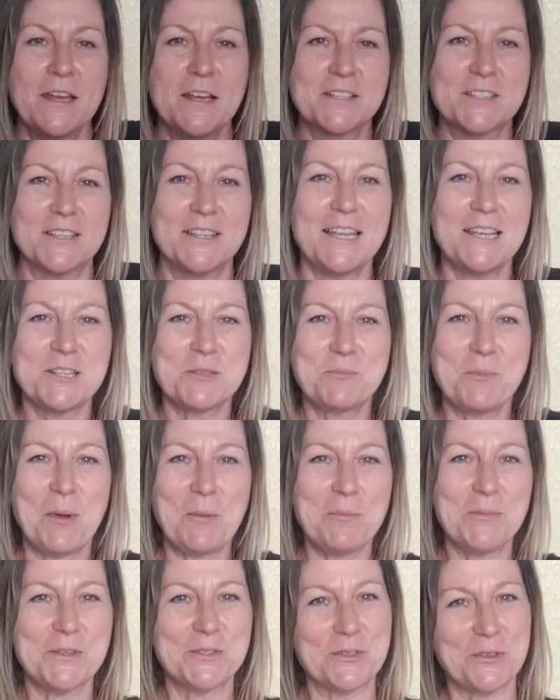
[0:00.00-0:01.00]
So let's
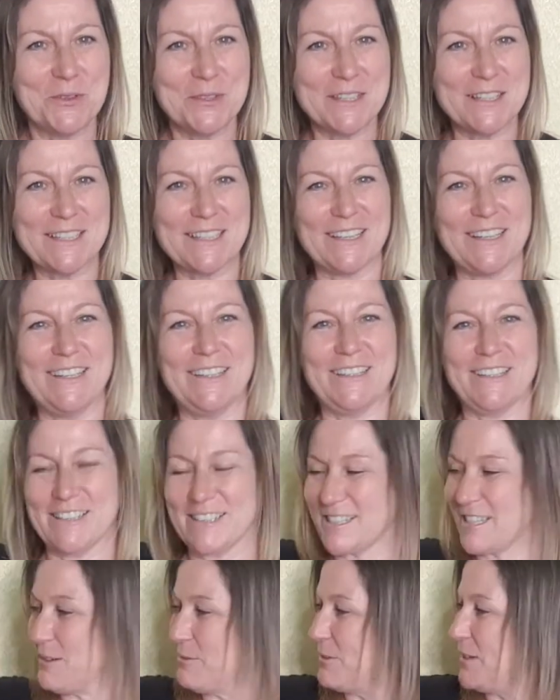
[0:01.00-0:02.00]
pop this on the skirt and
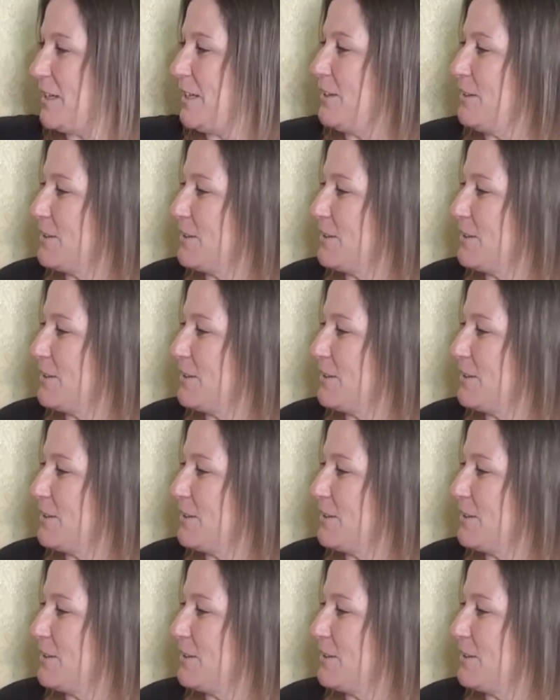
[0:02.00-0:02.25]
see what it